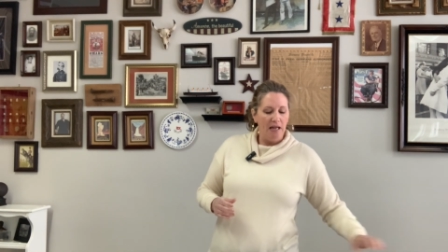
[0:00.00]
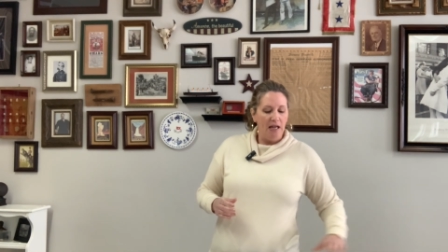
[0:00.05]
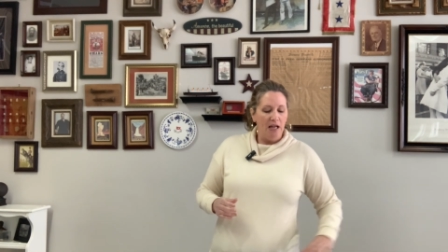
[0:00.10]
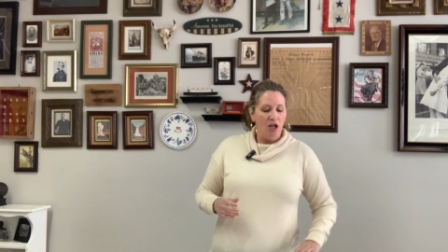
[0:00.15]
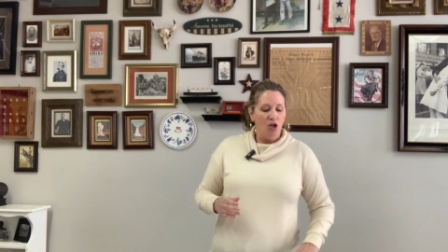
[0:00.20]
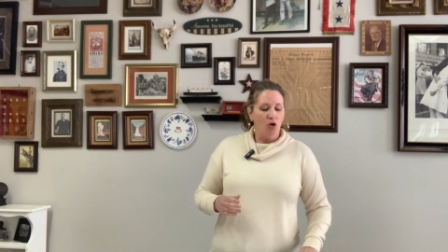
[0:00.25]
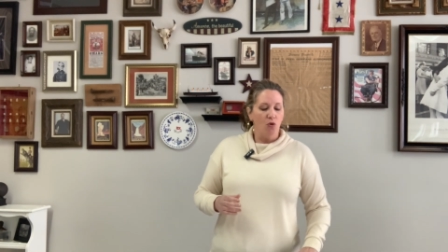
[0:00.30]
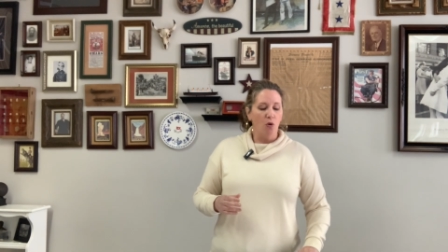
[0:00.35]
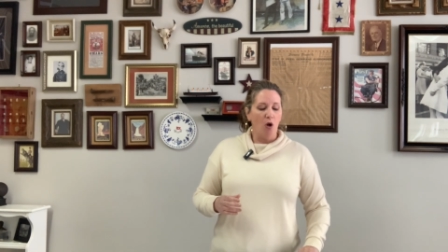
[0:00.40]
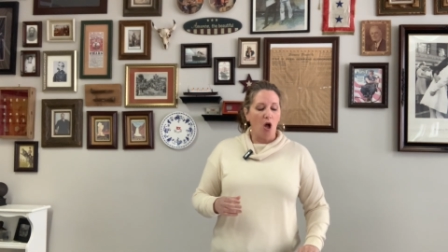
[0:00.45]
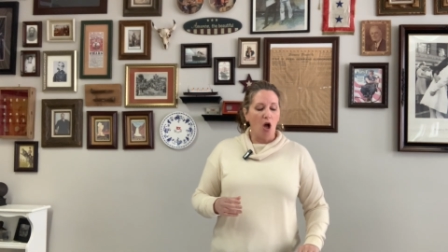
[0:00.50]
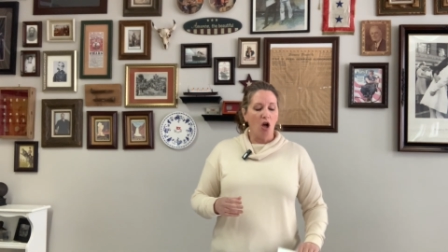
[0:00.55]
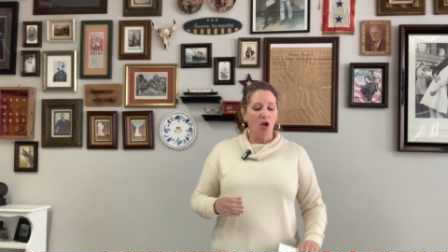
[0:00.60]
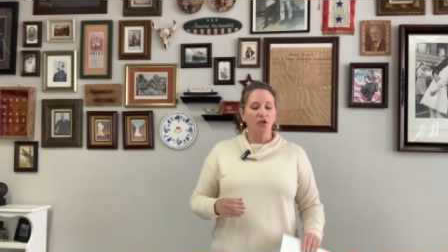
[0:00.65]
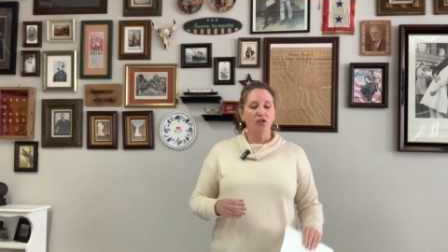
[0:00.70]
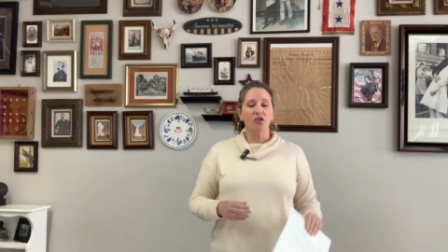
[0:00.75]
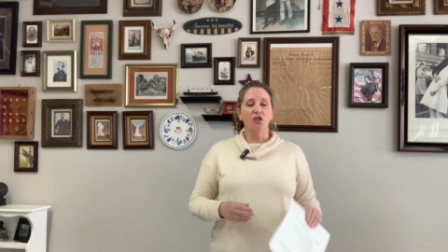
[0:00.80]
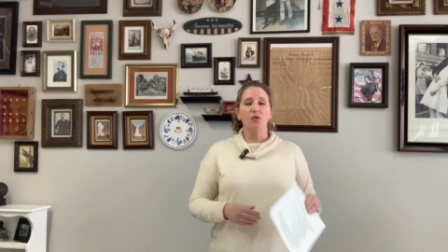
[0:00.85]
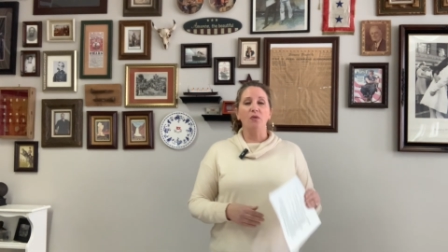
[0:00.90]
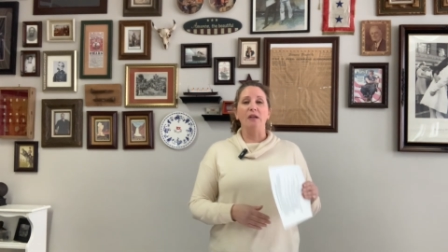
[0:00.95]
You will
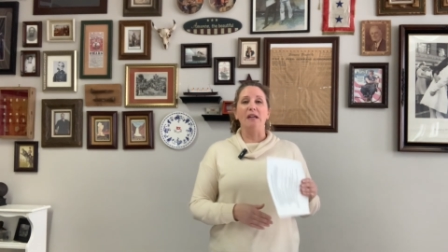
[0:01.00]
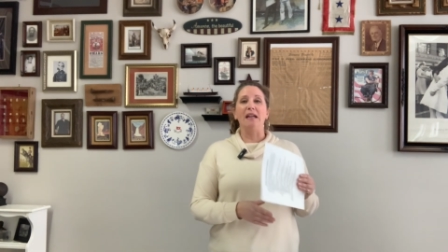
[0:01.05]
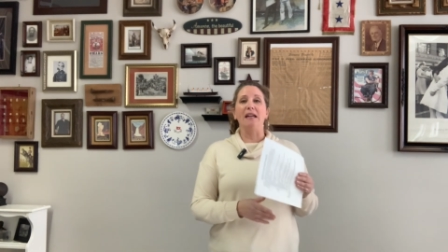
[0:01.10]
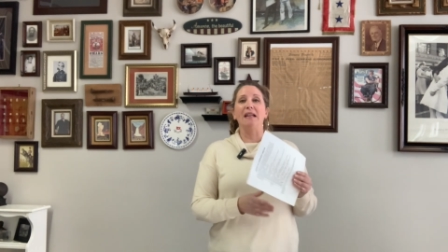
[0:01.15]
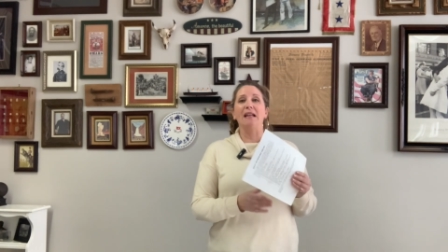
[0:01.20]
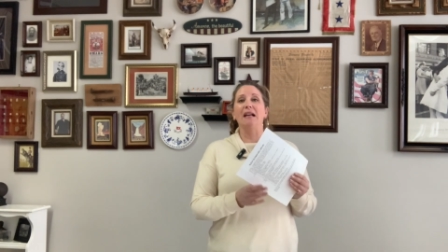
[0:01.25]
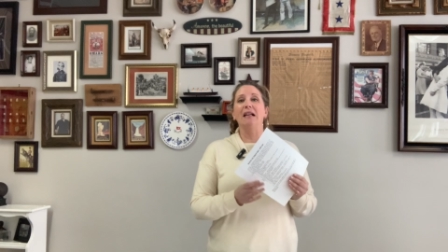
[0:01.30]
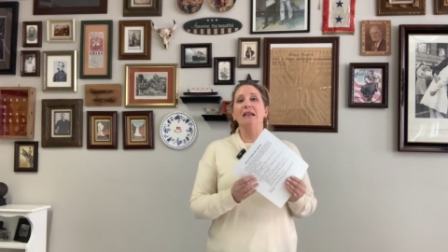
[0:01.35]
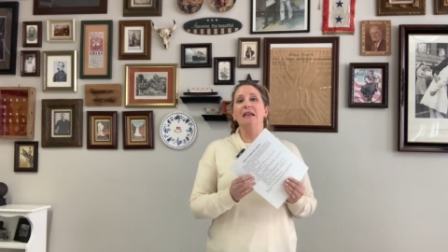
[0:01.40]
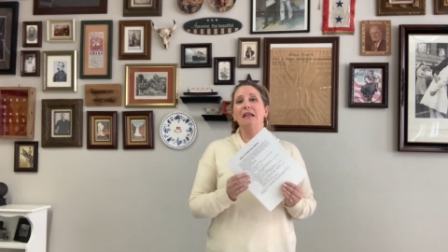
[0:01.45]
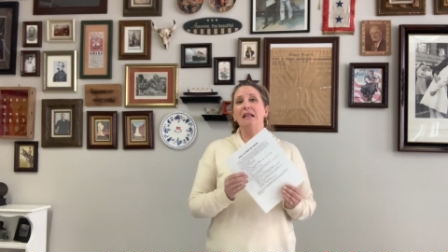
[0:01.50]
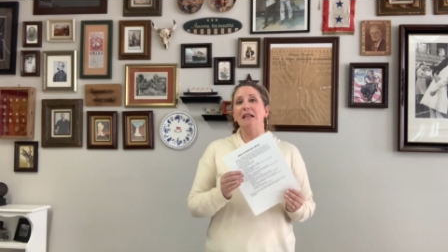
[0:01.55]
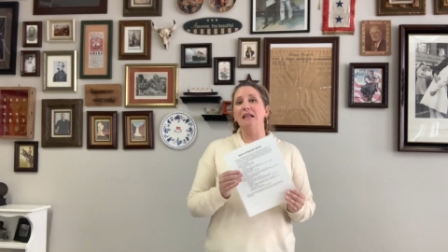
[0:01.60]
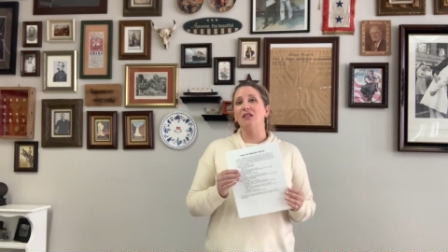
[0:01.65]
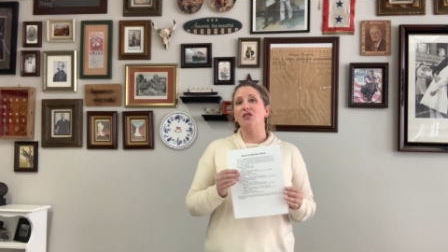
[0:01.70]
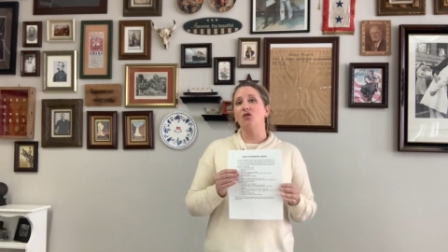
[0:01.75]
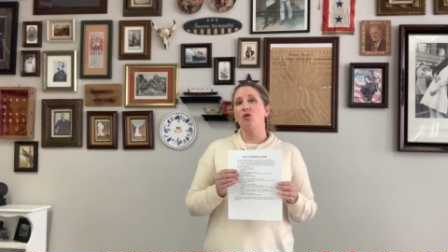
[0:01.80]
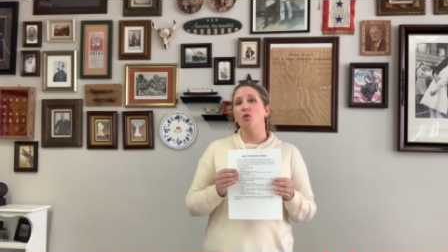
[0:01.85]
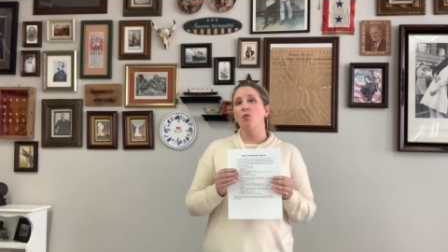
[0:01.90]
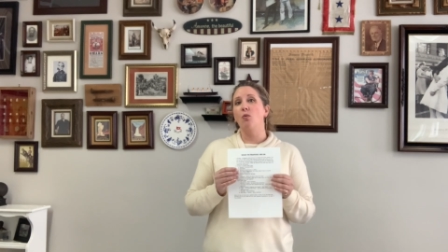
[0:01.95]
also get a
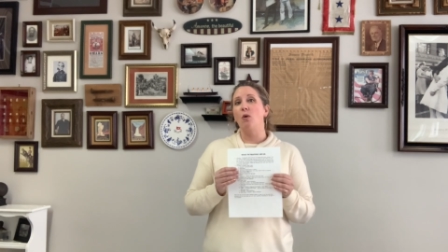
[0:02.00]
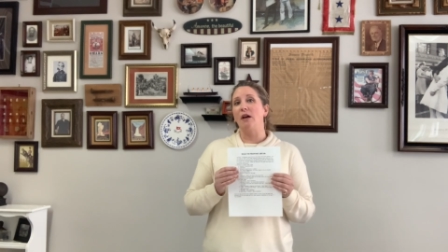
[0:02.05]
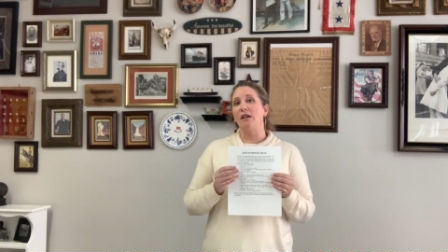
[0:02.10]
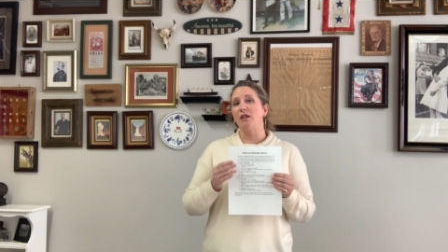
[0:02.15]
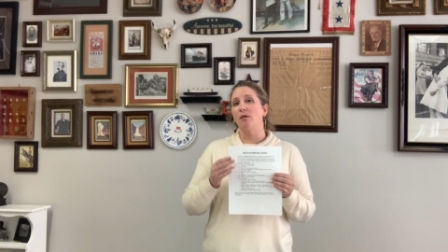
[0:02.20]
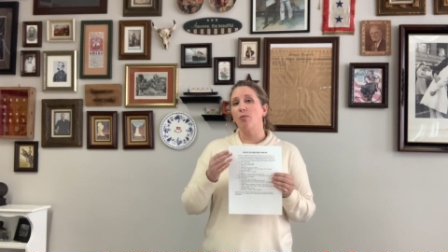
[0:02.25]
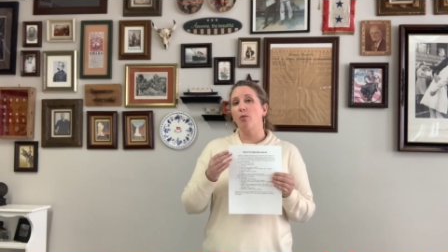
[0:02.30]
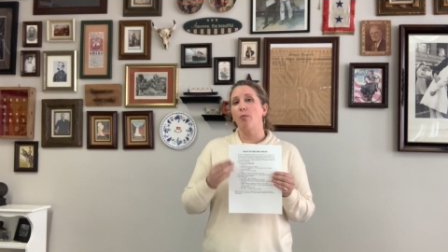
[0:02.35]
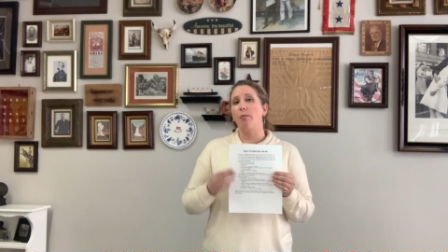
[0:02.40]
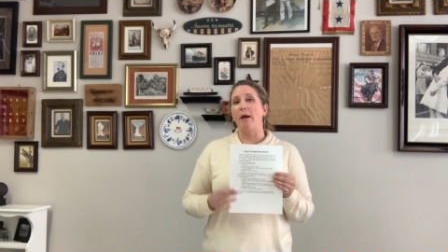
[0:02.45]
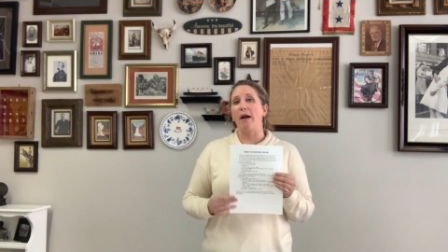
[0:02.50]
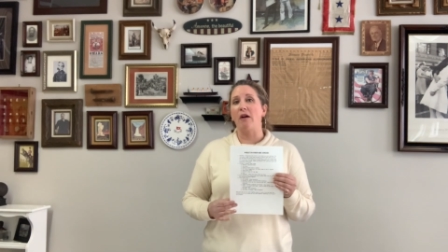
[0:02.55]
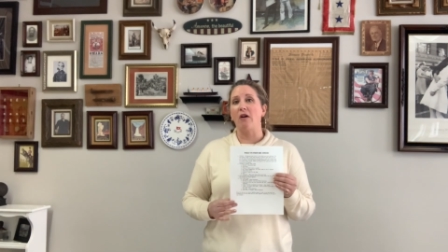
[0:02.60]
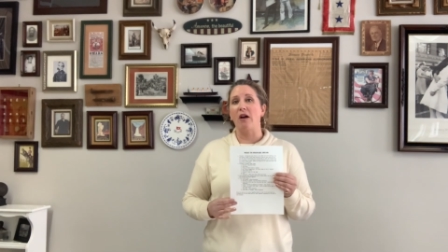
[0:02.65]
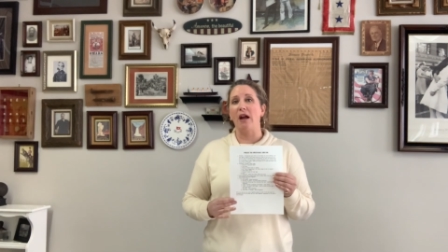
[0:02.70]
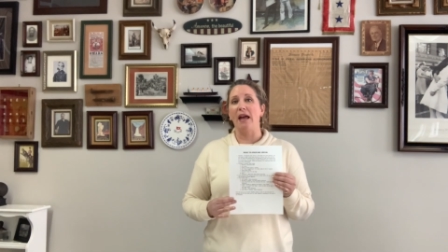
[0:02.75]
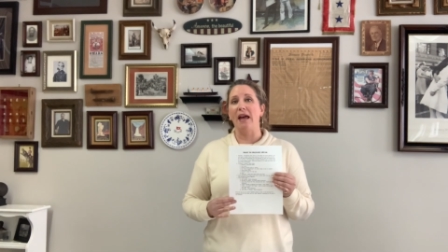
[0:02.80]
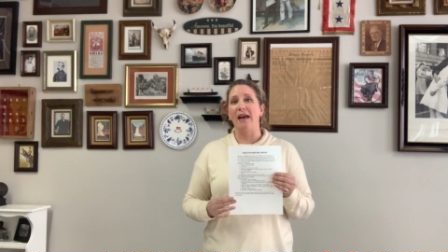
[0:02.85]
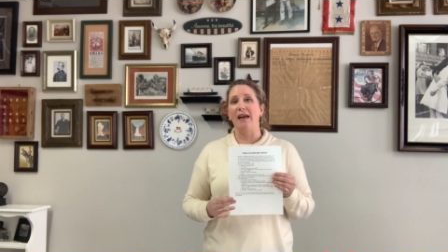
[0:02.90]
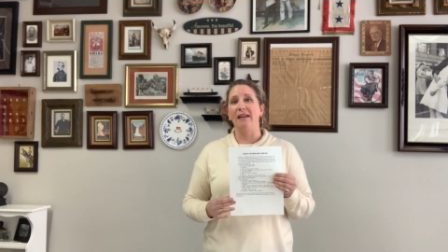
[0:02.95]
list on what to prepare
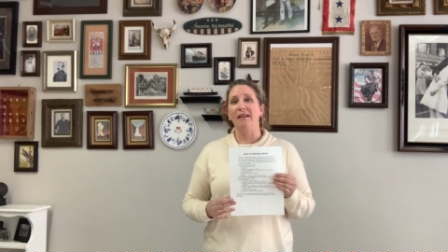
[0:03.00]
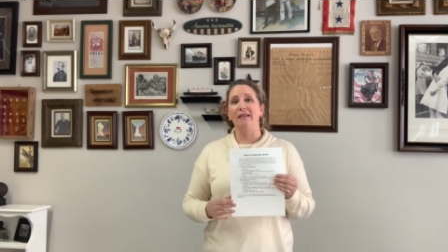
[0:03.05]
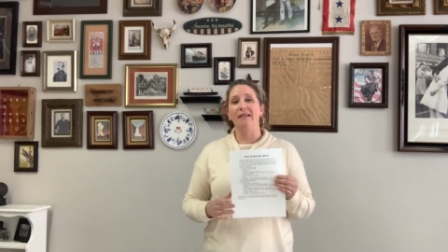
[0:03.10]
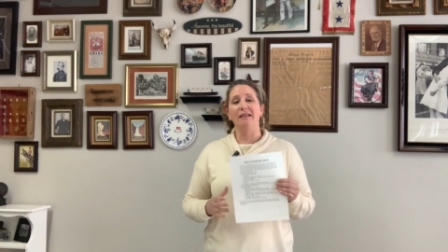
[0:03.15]
ahead.